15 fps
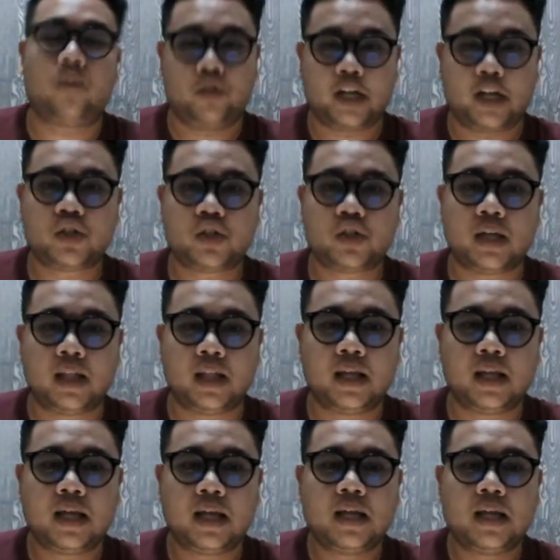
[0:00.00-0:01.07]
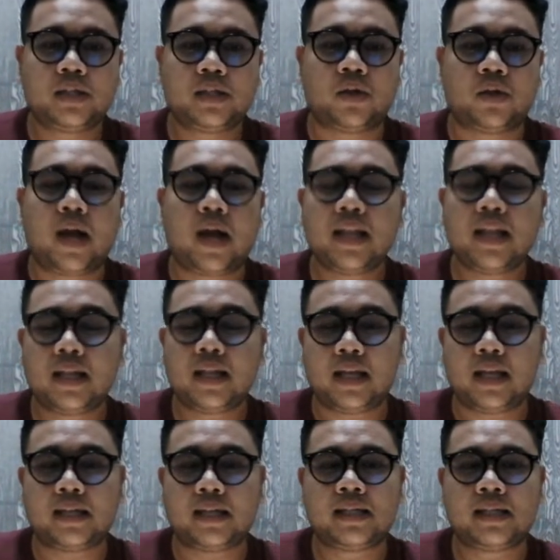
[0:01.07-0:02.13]
So under this,
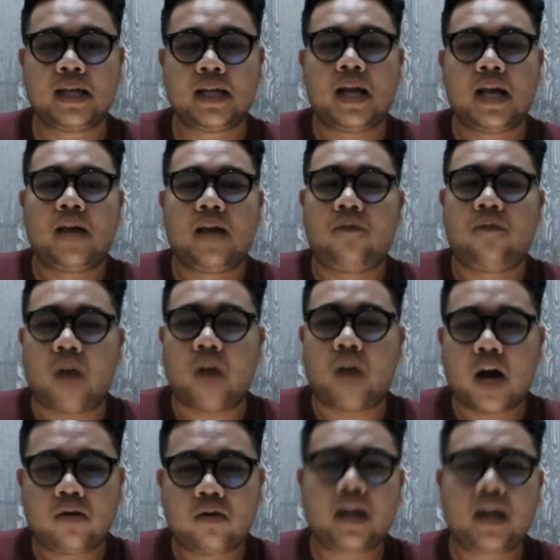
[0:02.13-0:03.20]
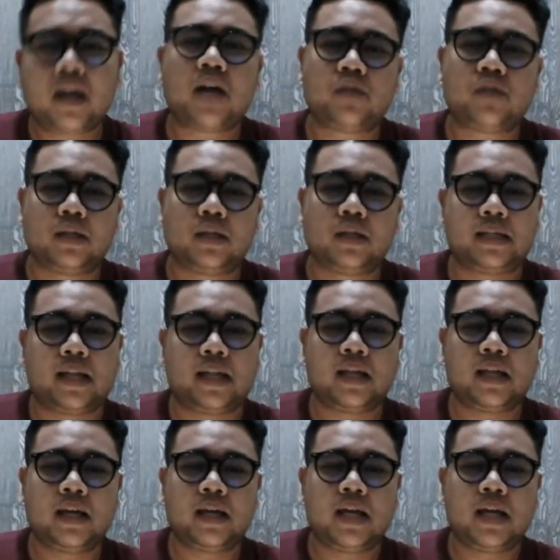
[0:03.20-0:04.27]
for agriculture sector, if the
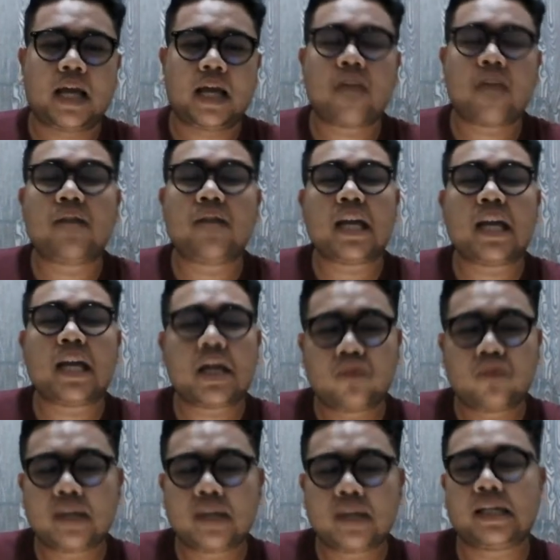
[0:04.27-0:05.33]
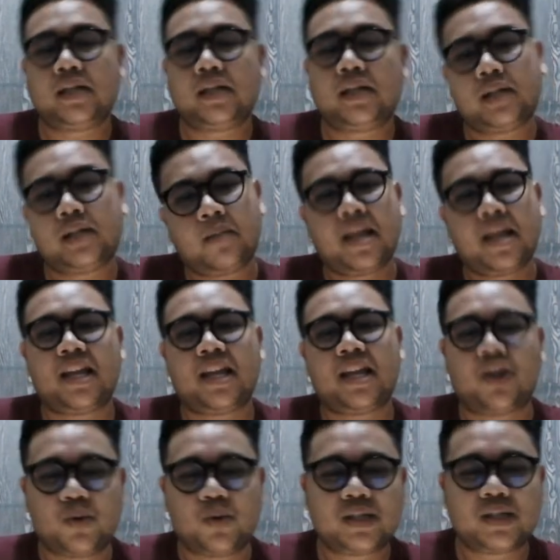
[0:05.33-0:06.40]
increase in supplying goods
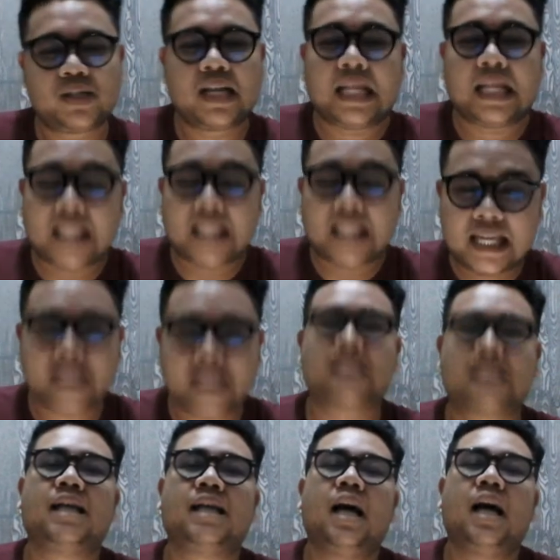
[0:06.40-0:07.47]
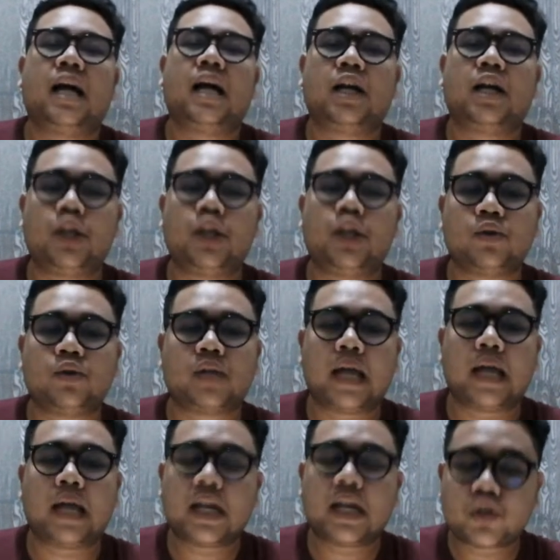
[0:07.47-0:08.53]
needs huge extra
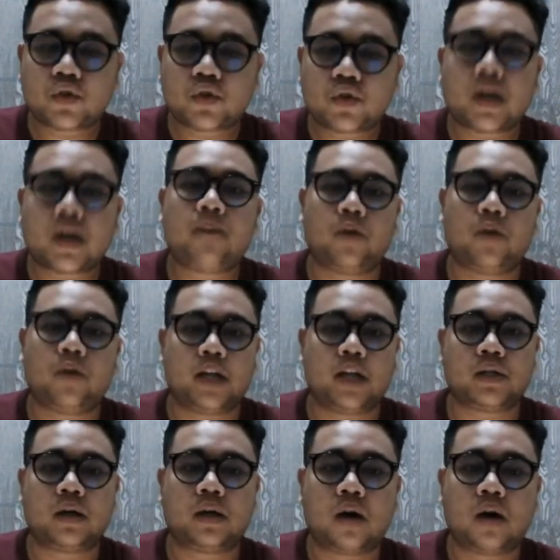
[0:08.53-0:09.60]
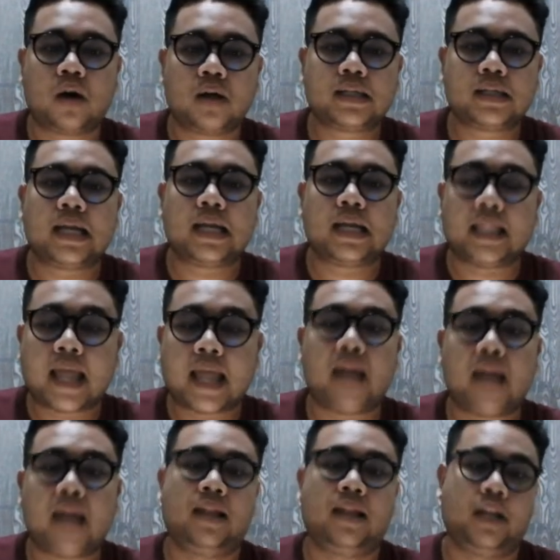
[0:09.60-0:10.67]
production costs, then the goods
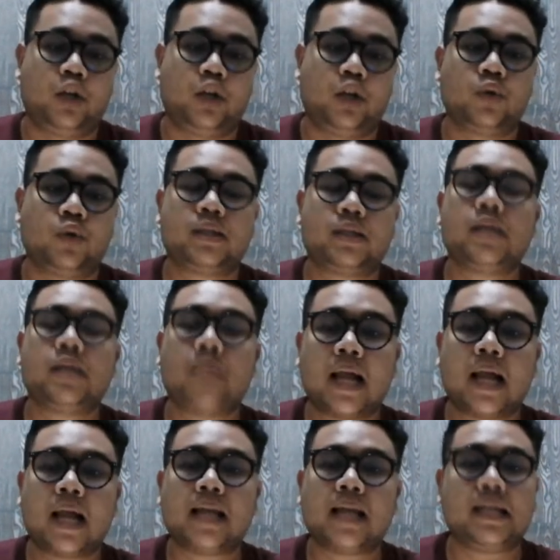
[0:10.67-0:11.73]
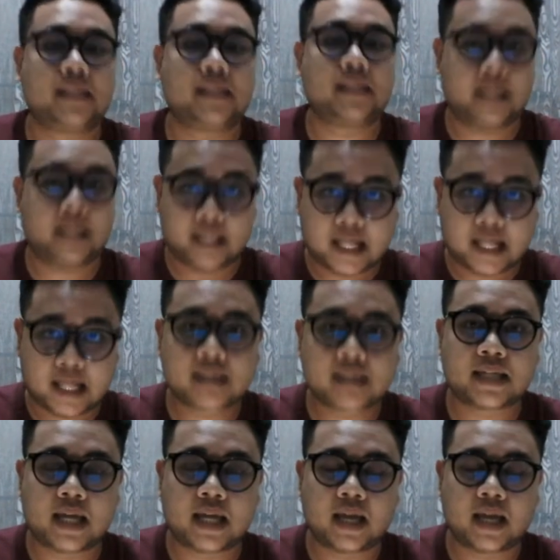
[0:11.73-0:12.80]
supply is inelastic.
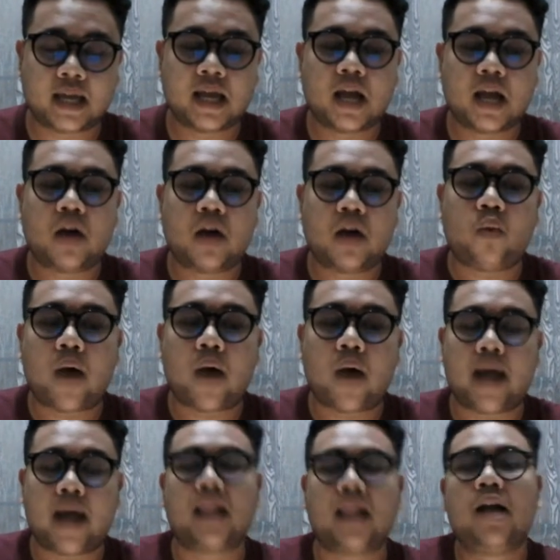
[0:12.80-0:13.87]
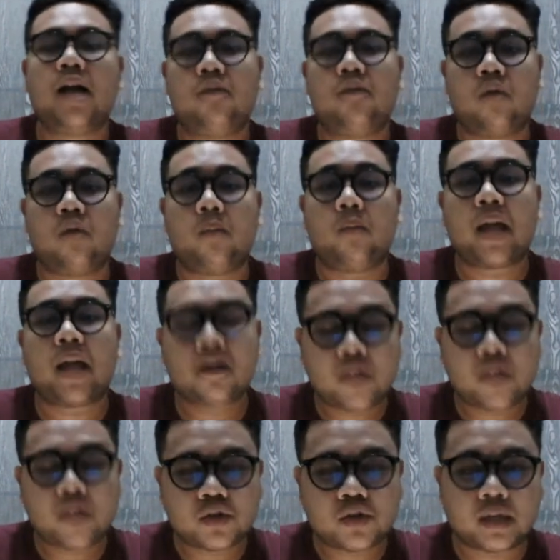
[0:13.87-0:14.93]
While for manufacturing
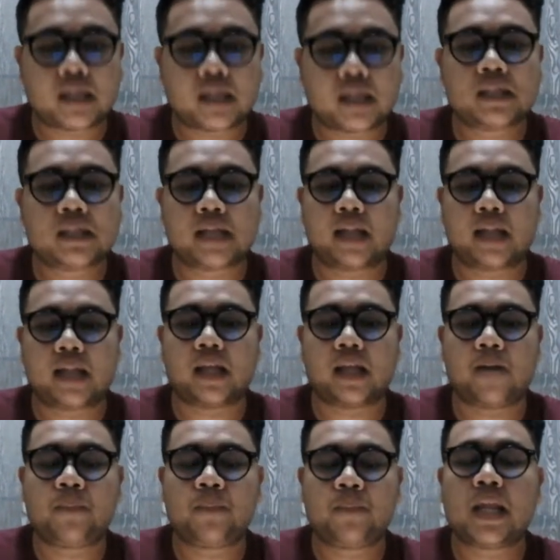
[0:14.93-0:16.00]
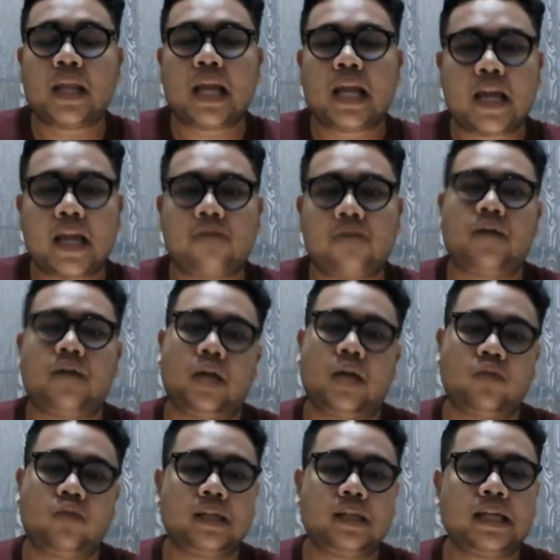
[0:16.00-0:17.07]
sector, if increasing the supply
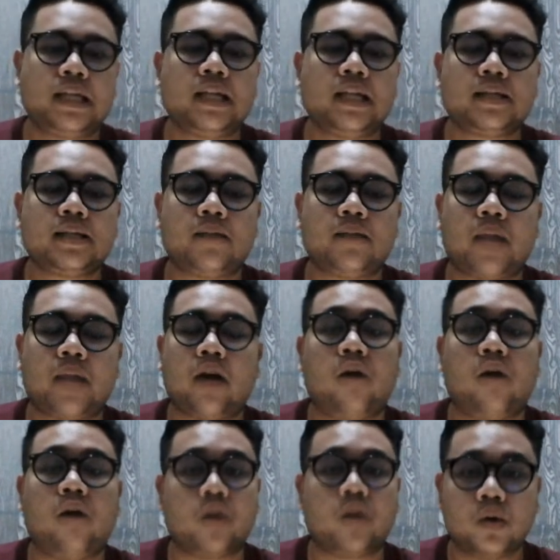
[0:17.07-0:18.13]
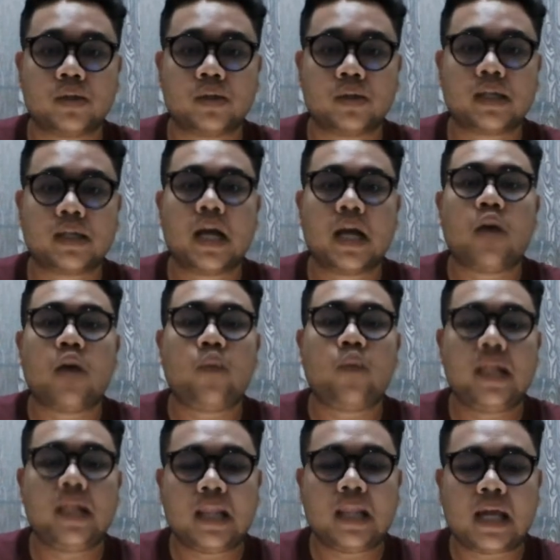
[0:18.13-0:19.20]
of goods will need the
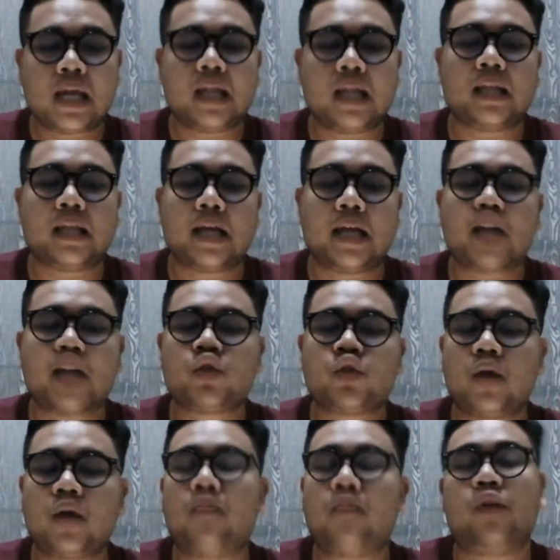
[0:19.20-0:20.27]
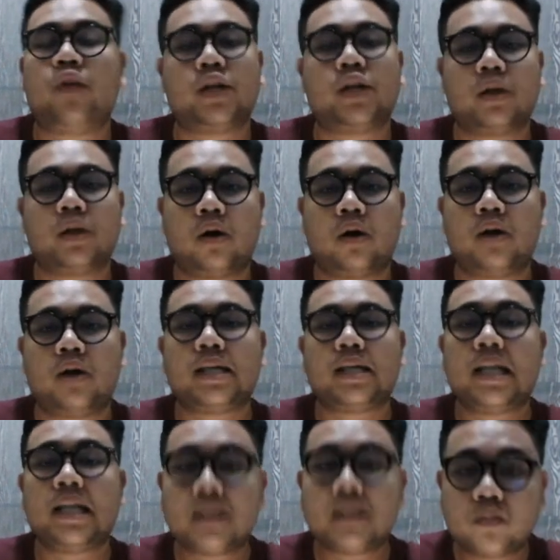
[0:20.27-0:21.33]
extra production cost in small
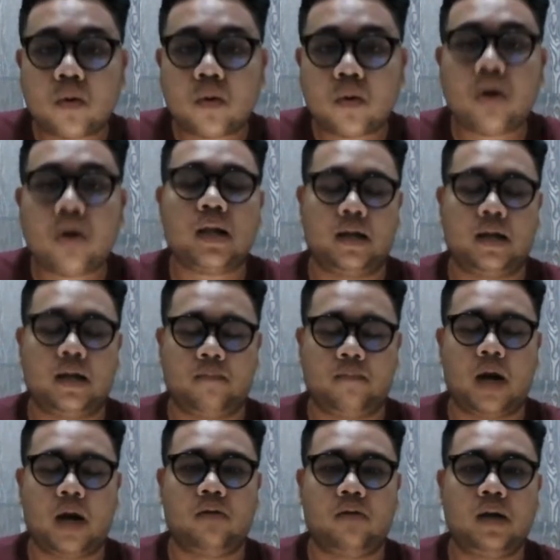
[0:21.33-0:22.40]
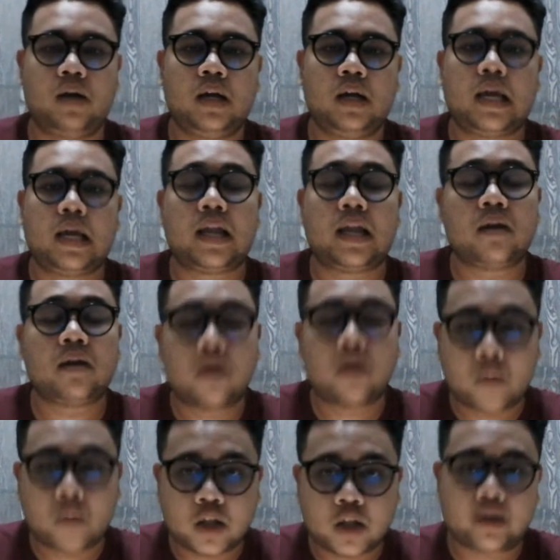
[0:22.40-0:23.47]
amount, in a moderate
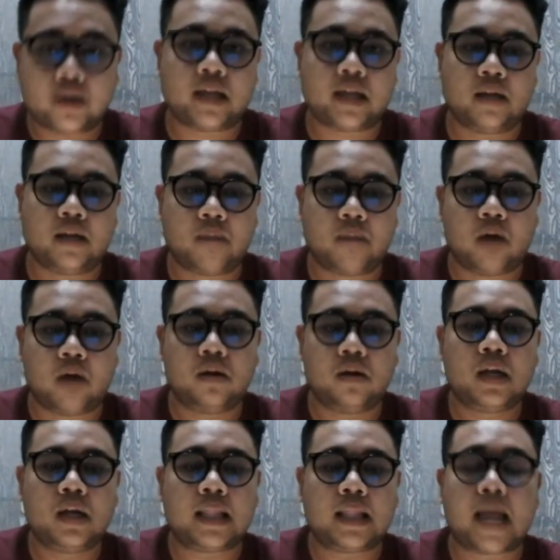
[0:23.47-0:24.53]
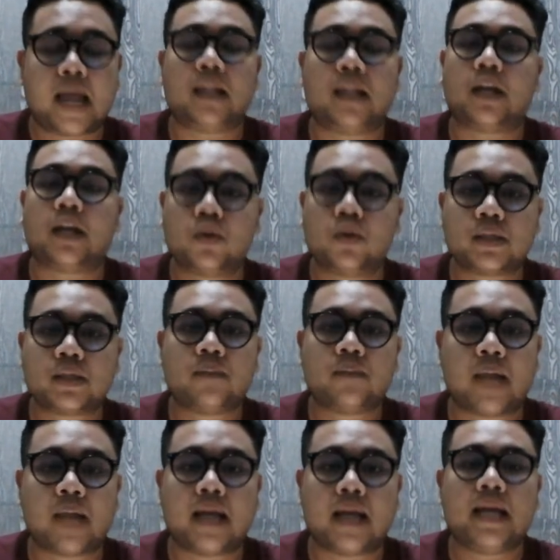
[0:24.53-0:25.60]
amount, then the goods supply is
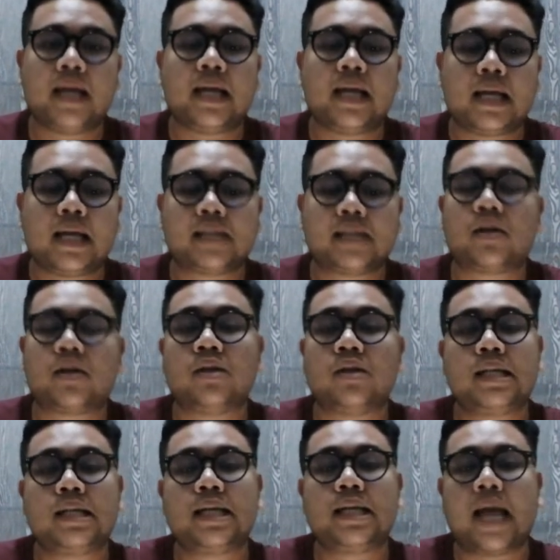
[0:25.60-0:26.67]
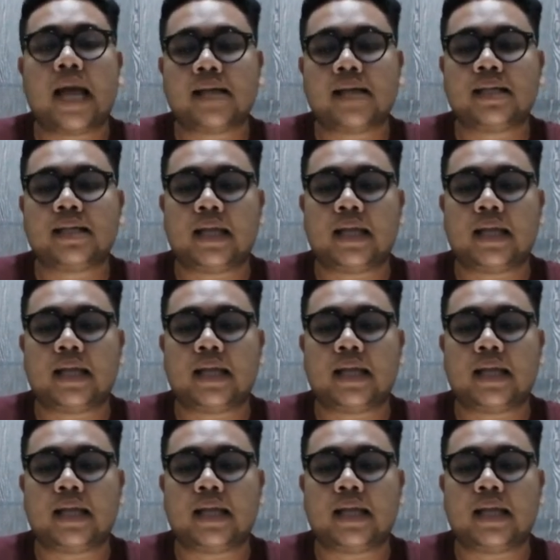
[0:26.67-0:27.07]
considered as elastic.